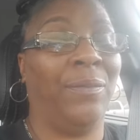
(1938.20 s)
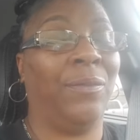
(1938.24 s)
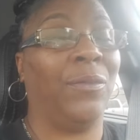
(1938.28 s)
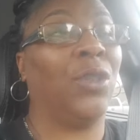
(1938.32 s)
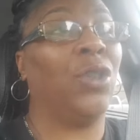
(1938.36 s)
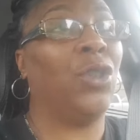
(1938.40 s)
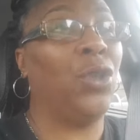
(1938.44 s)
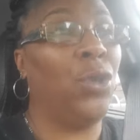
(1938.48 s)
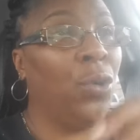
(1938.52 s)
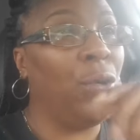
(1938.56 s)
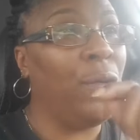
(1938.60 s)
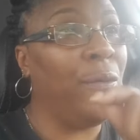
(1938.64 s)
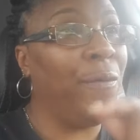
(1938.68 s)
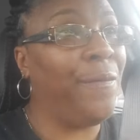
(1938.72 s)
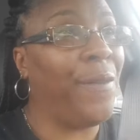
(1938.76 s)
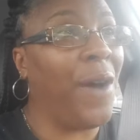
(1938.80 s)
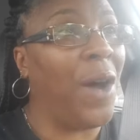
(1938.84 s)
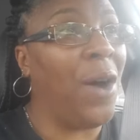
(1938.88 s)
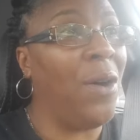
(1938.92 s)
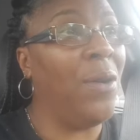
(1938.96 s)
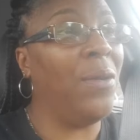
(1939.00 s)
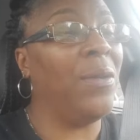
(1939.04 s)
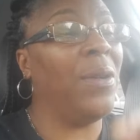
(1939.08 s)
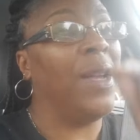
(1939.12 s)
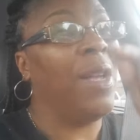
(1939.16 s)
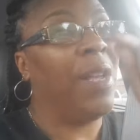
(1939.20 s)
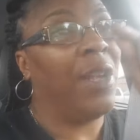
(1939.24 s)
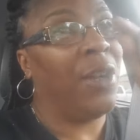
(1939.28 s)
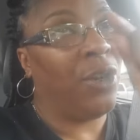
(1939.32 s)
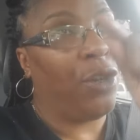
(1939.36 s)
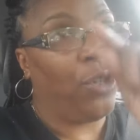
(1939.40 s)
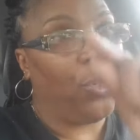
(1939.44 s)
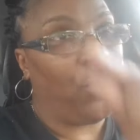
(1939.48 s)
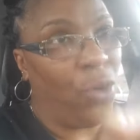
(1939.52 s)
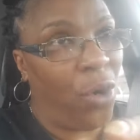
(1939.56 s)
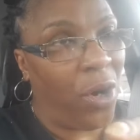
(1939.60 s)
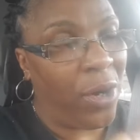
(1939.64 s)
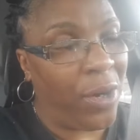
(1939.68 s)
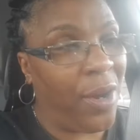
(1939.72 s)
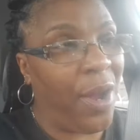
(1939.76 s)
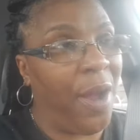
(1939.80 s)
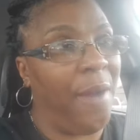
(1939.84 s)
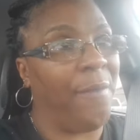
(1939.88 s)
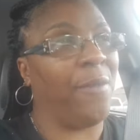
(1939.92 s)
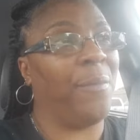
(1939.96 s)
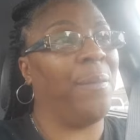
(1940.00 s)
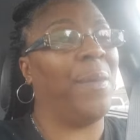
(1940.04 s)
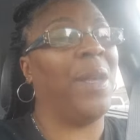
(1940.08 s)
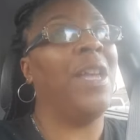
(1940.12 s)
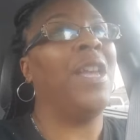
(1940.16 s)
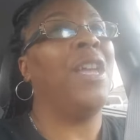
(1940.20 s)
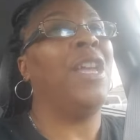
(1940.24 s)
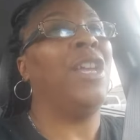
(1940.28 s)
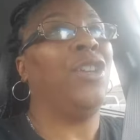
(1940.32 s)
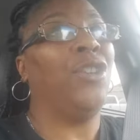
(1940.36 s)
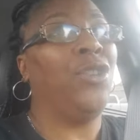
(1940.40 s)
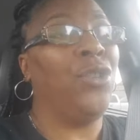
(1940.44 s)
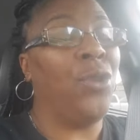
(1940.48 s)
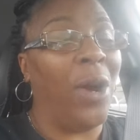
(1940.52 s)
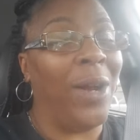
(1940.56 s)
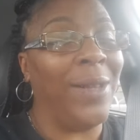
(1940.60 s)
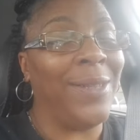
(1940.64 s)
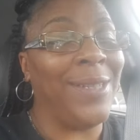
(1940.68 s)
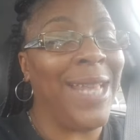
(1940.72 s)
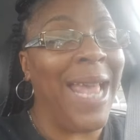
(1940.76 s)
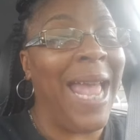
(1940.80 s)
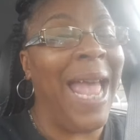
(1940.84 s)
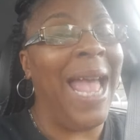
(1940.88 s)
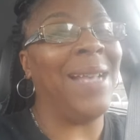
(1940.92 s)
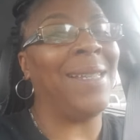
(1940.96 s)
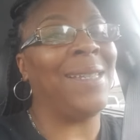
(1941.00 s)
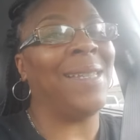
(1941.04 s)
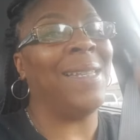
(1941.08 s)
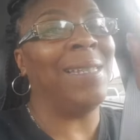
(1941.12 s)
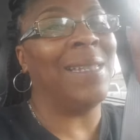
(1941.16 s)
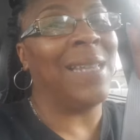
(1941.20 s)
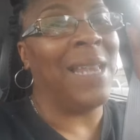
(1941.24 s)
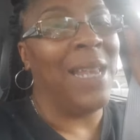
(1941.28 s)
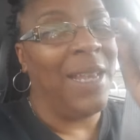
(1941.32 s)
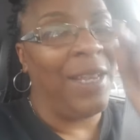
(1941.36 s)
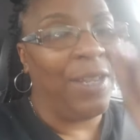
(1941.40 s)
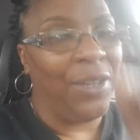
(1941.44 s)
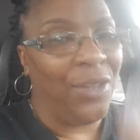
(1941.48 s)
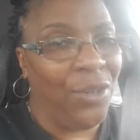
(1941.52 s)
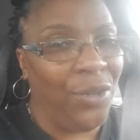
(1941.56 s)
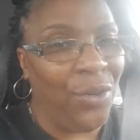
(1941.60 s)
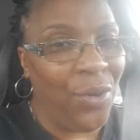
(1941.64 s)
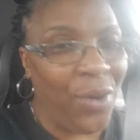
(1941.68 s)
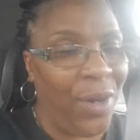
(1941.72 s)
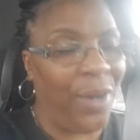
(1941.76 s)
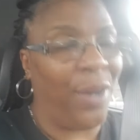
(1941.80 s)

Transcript: You vote, your government. Your taxes, your